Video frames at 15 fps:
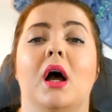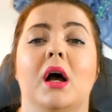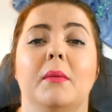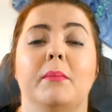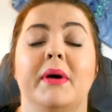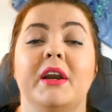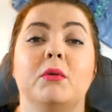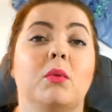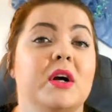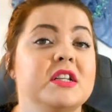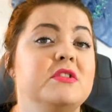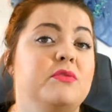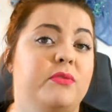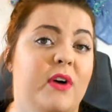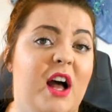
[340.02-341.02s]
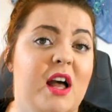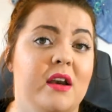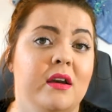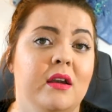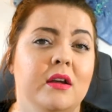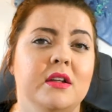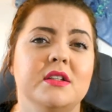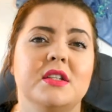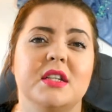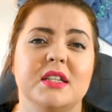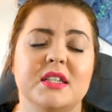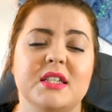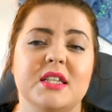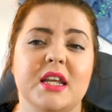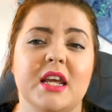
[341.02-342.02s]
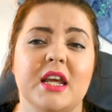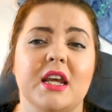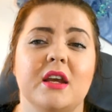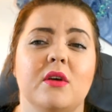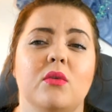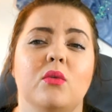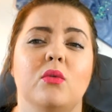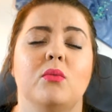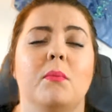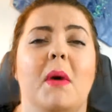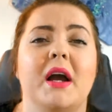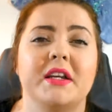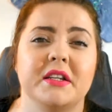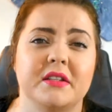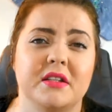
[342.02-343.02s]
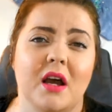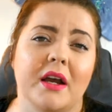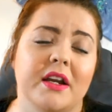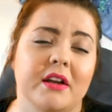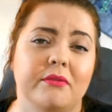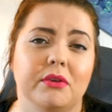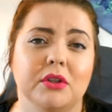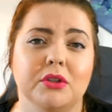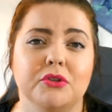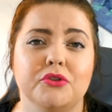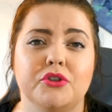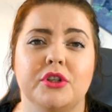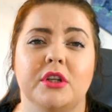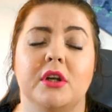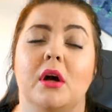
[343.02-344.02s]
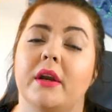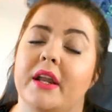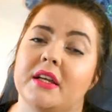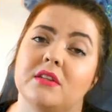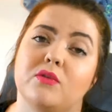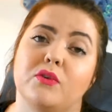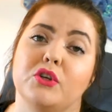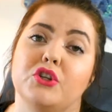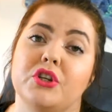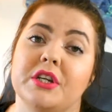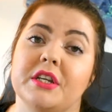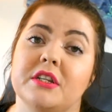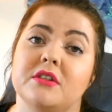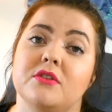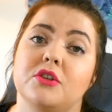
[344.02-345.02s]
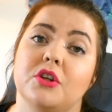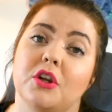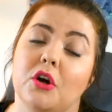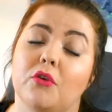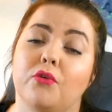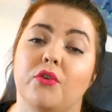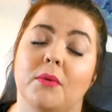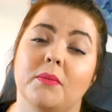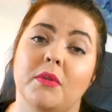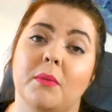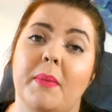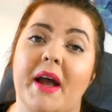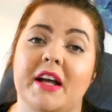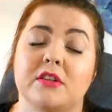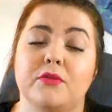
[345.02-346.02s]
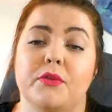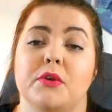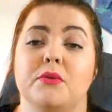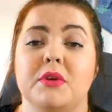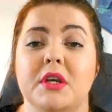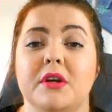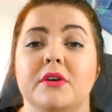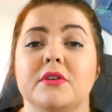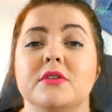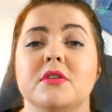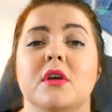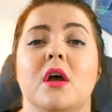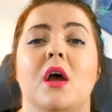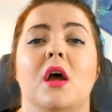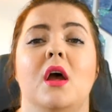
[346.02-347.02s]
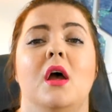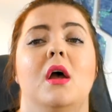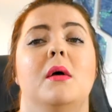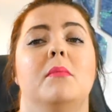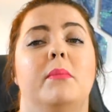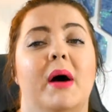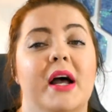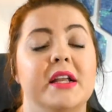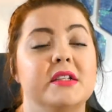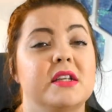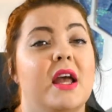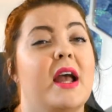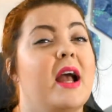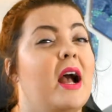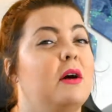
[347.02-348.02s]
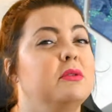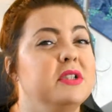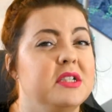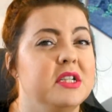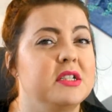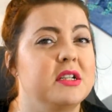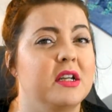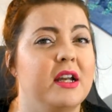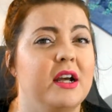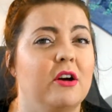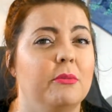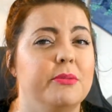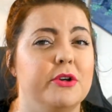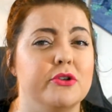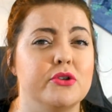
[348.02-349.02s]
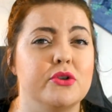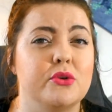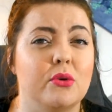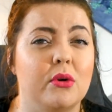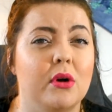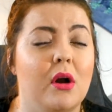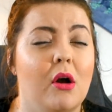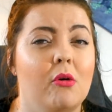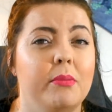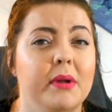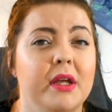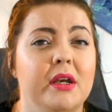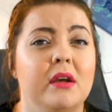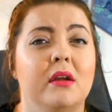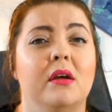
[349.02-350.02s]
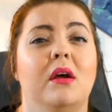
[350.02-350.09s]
But it was fun to see my design evolution on SVGs, from the past few years. But how is this going to help your store open?